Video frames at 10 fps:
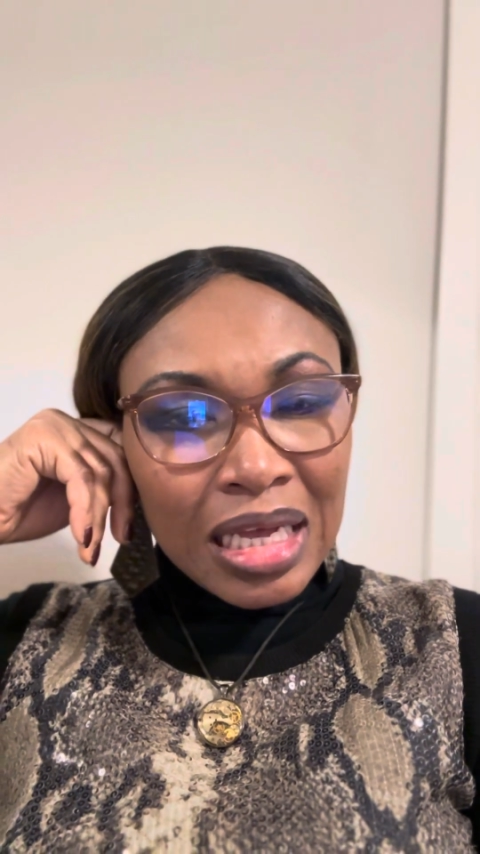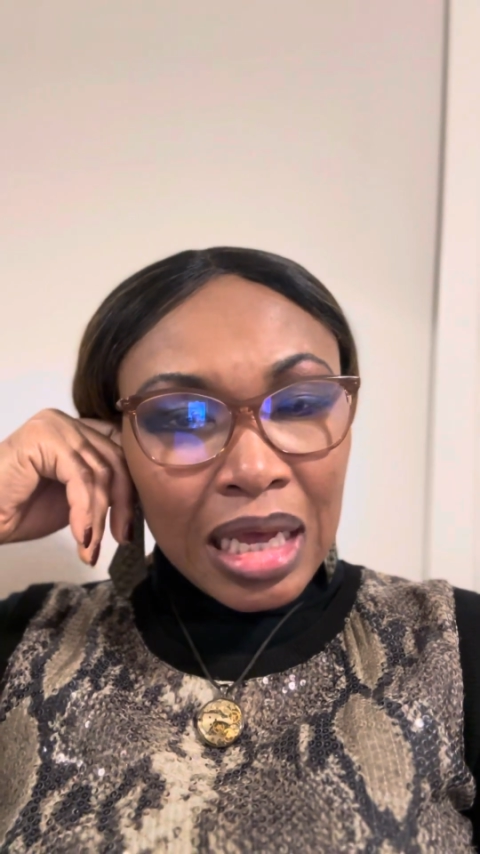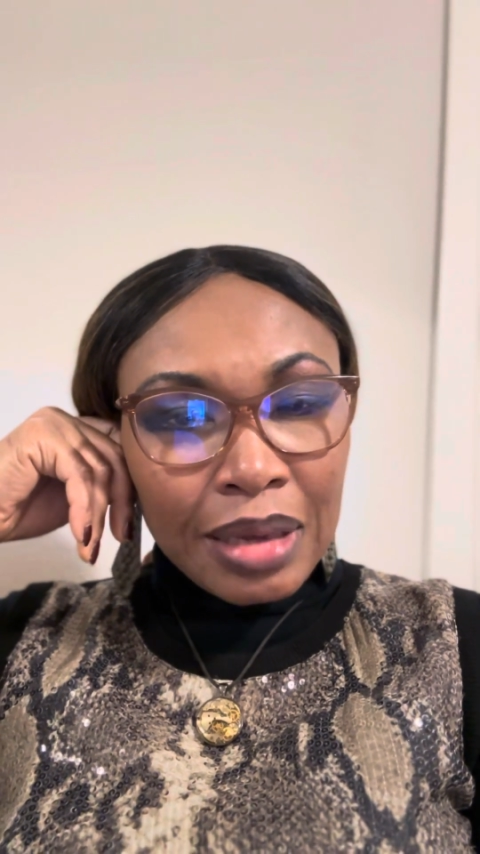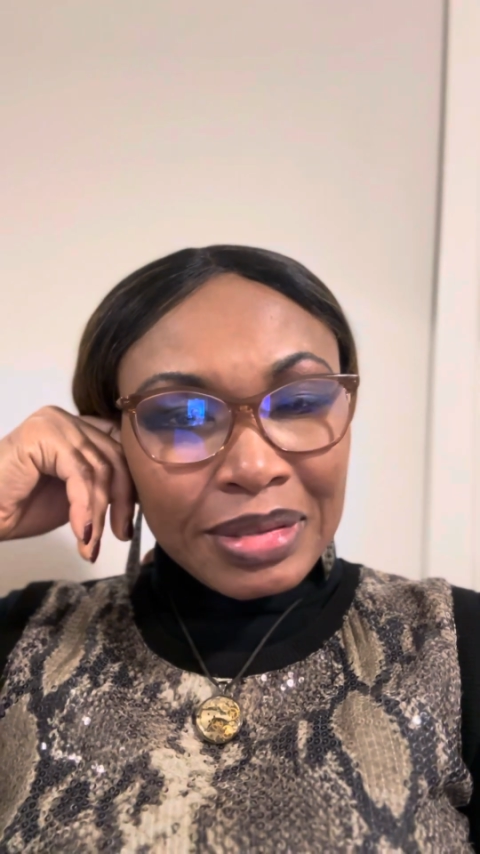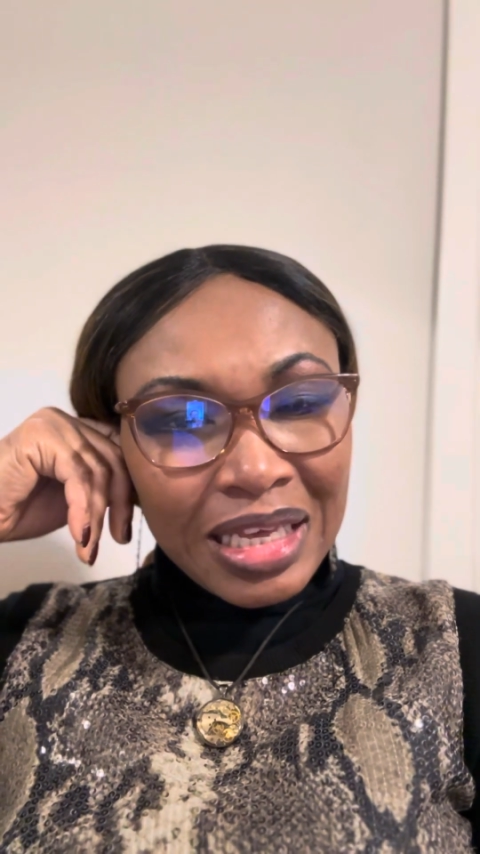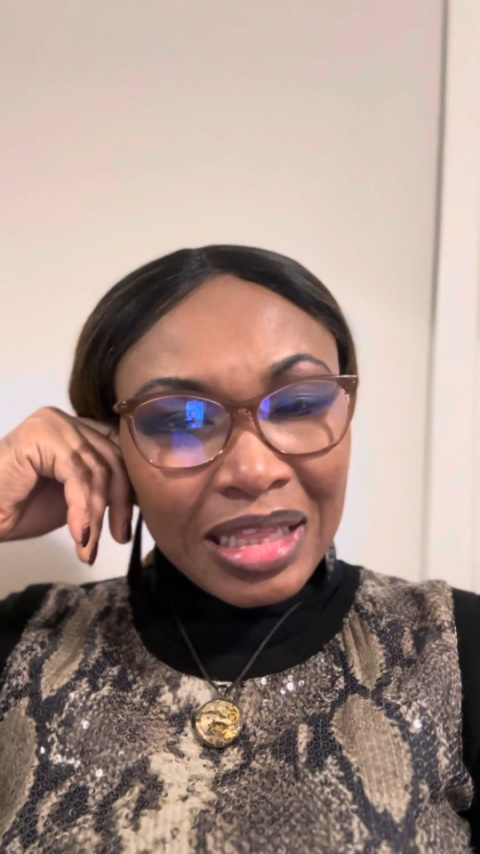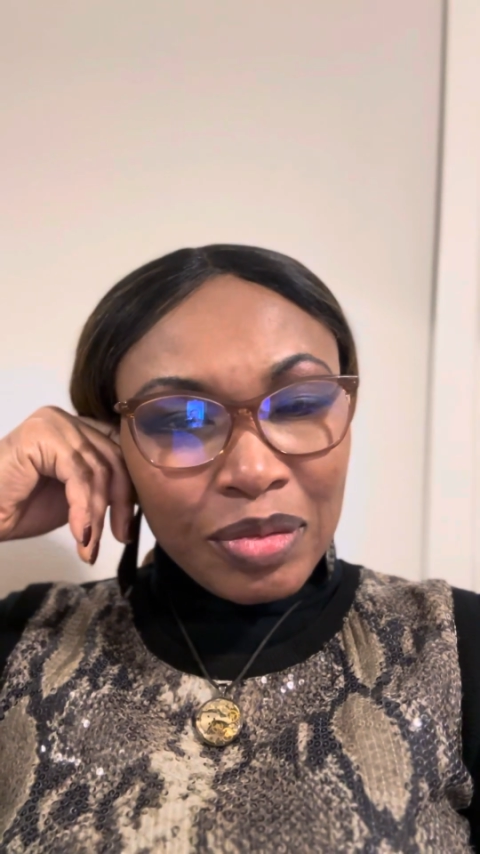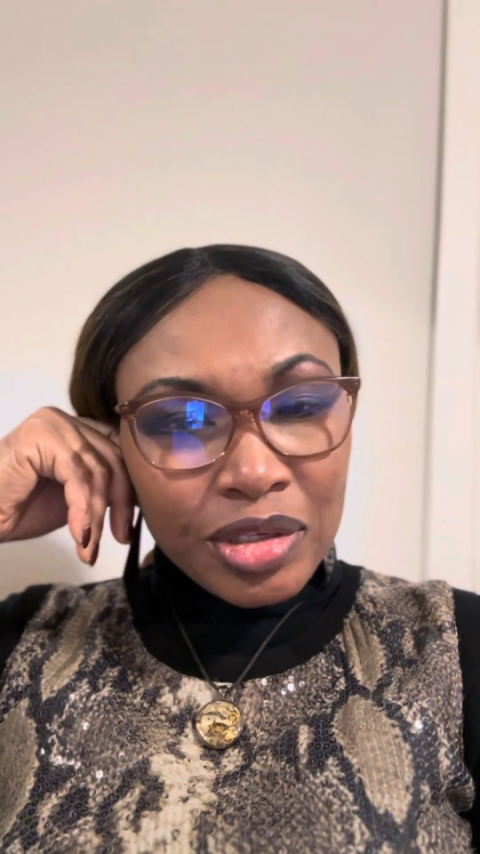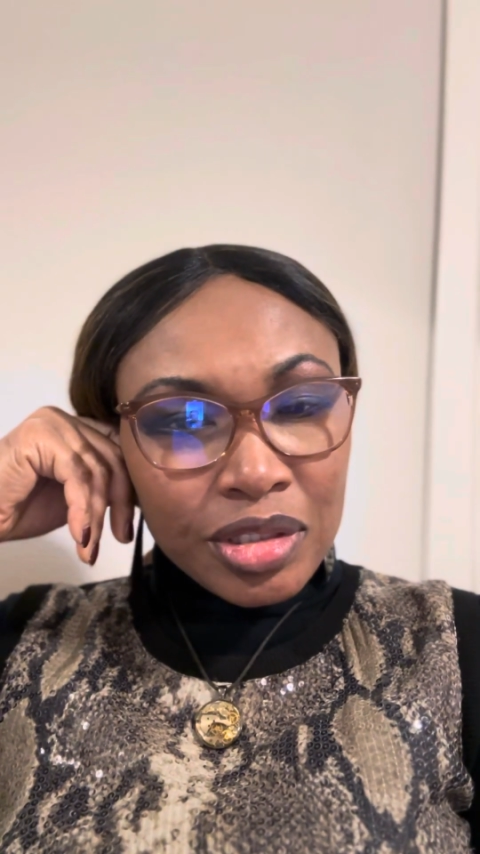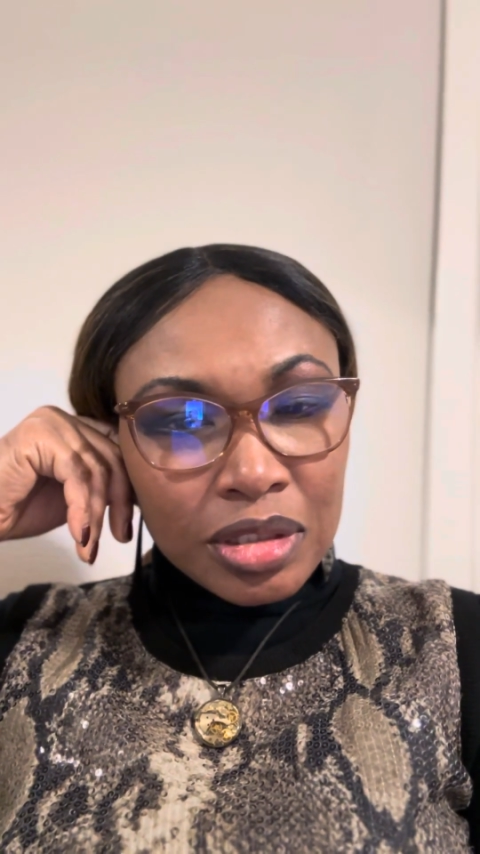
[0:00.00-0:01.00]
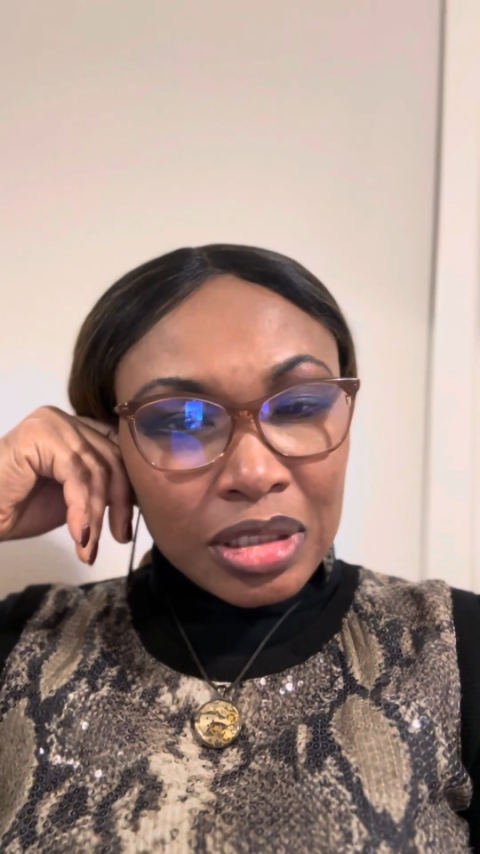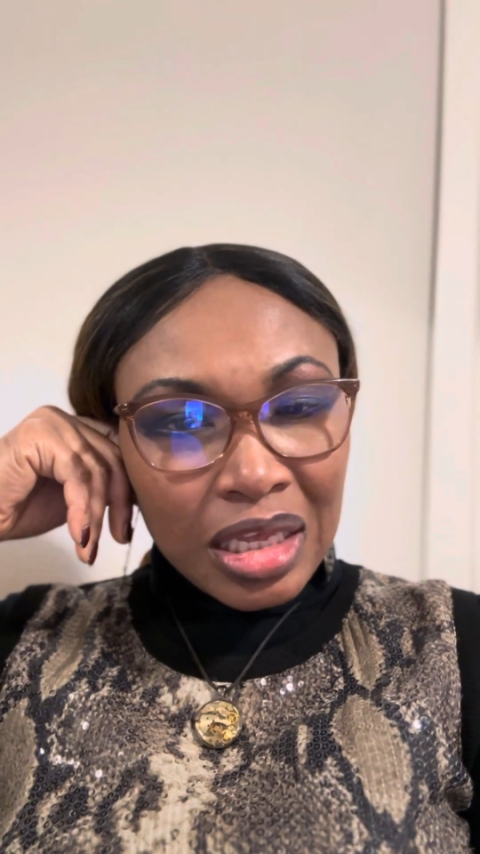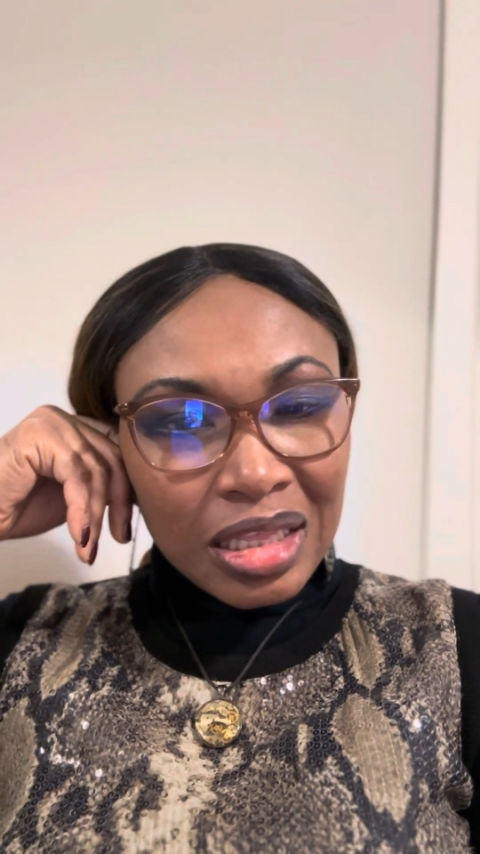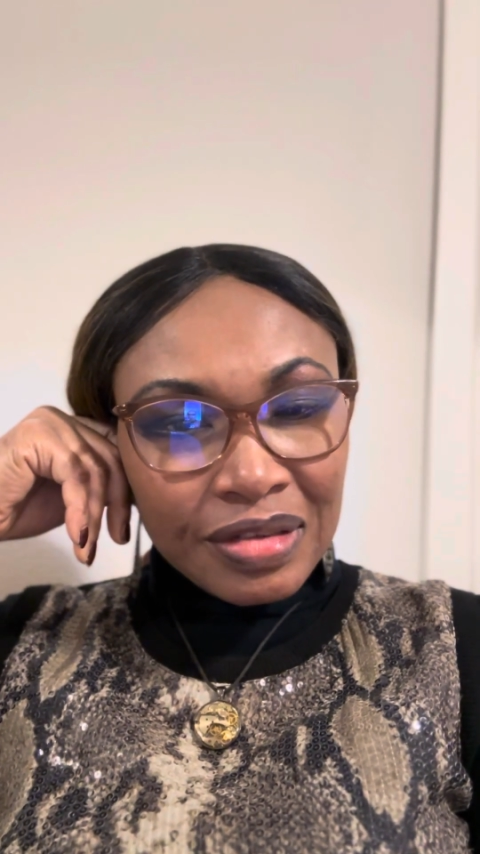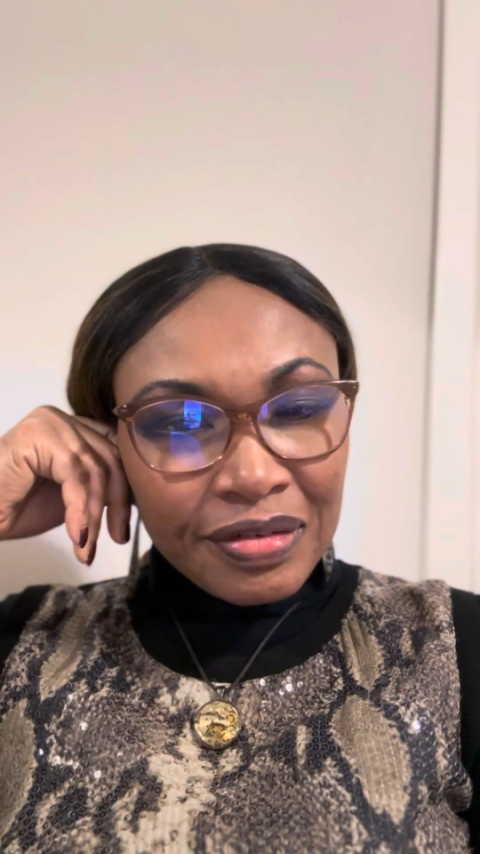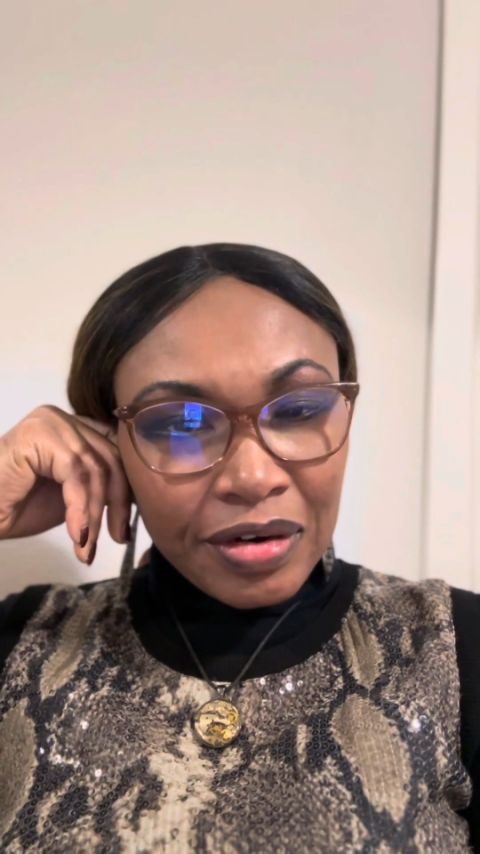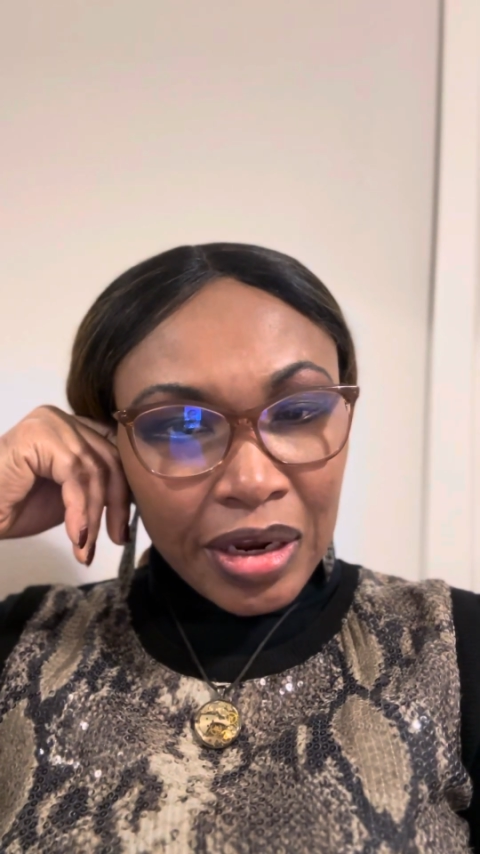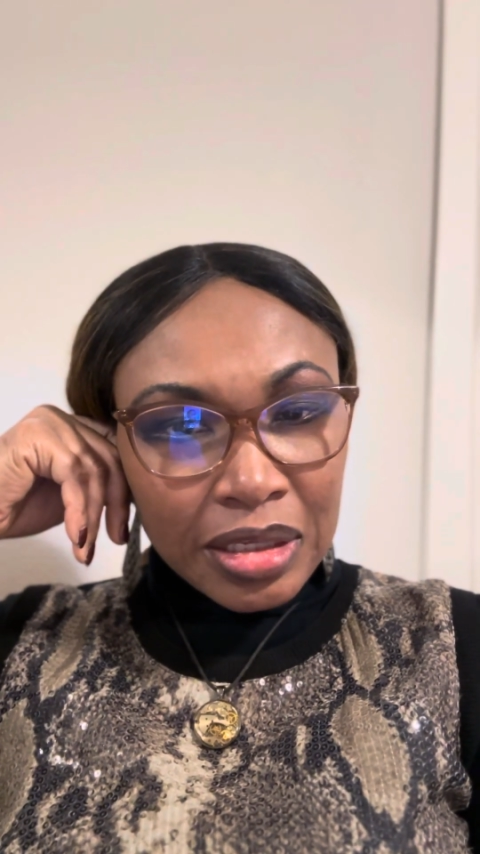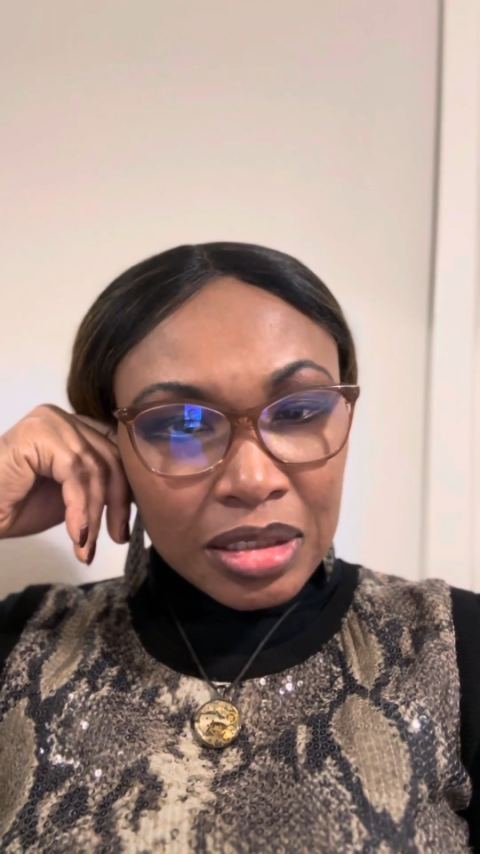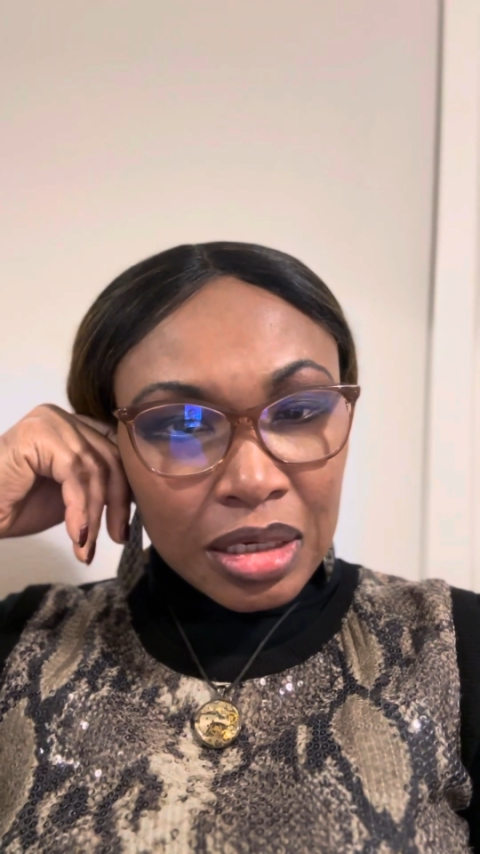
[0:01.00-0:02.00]
I'm saying that we shouldn't take things for
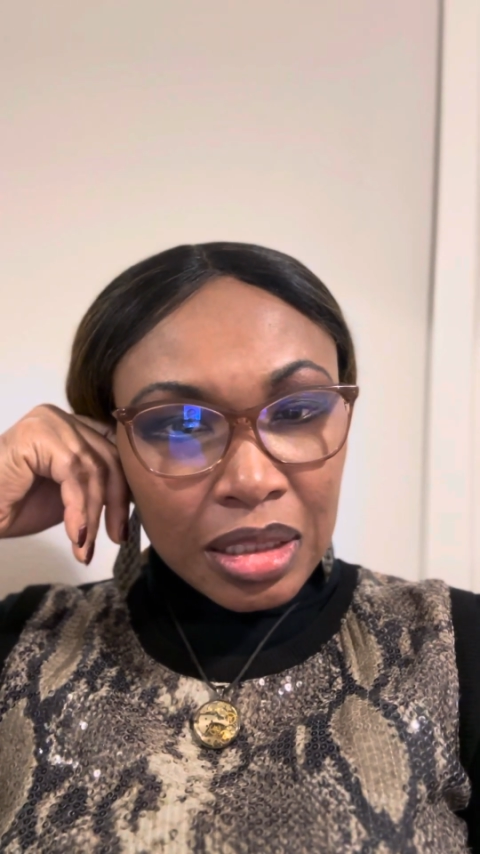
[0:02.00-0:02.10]
granted.